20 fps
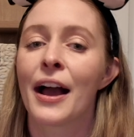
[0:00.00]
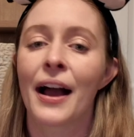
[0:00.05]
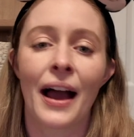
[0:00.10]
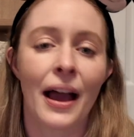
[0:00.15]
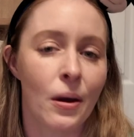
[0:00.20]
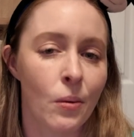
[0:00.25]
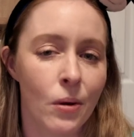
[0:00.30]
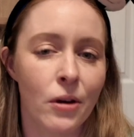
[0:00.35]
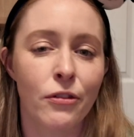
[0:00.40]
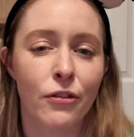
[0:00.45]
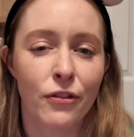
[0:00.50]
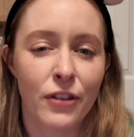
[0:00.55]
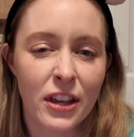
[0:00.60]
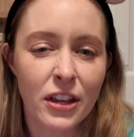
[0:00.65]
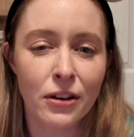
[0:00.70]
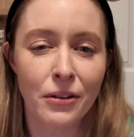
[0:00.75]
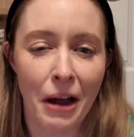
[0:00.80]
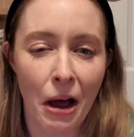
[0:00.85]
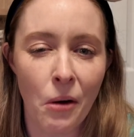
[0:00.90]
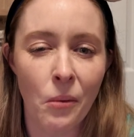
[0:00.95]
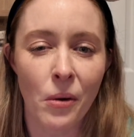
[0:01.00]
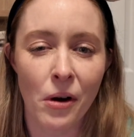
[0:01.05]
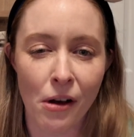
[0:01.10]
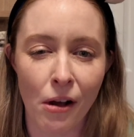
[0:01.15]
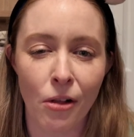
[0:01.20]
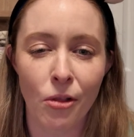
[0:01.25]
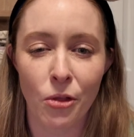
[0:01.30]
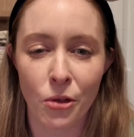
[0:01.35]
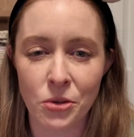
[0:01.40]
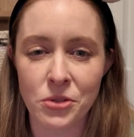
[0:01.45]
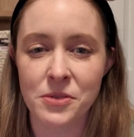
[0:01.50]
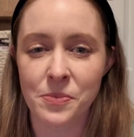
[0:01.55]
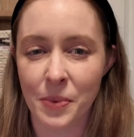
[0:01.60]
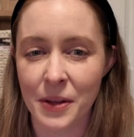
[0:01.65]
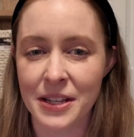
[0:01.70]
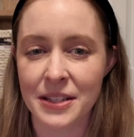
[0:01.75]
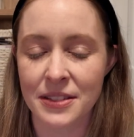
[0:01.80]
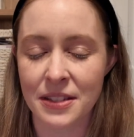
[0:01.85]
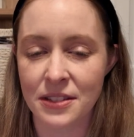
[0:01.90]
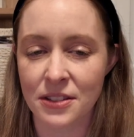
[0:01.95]
I would figure out where all of those
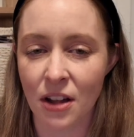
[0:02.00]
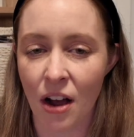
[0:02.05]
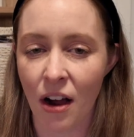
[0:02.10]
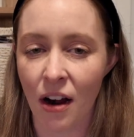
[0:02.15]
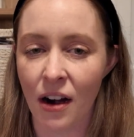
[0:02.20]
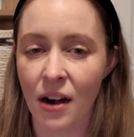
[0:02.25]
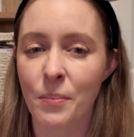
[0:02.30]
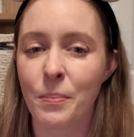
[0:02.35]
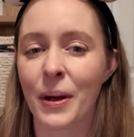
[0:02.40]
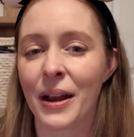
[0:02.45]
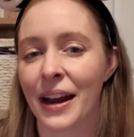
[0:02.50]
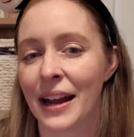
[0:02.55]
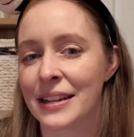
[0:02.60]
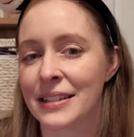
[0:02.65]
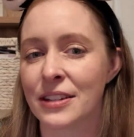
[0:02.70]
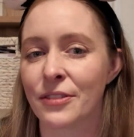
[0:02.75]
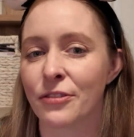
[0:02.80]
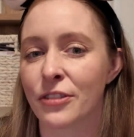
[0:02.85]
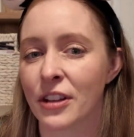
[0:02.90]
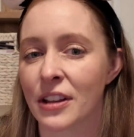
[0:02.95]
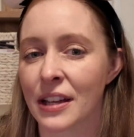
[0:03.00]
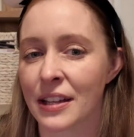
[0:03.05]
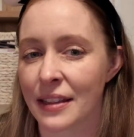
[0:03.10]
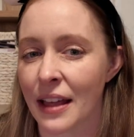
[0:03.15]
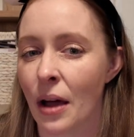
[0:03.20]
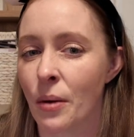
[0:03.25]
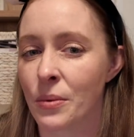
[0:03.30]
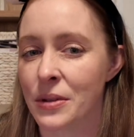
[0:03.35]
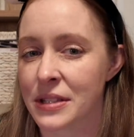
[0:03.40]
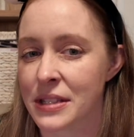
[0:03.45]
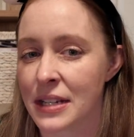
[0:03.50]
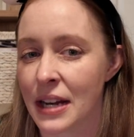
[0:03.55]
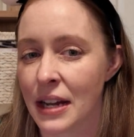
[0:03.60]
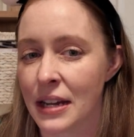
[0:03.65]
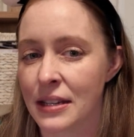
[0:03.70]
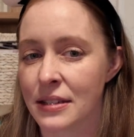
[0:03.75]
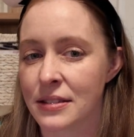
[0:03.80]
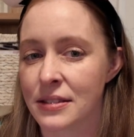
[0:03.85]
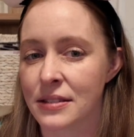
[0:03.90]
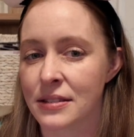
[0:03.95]
places are, but I did feel like that was
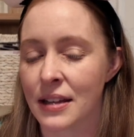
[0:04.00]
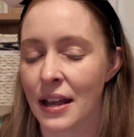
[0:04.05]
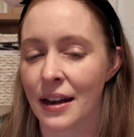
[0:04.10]
nice.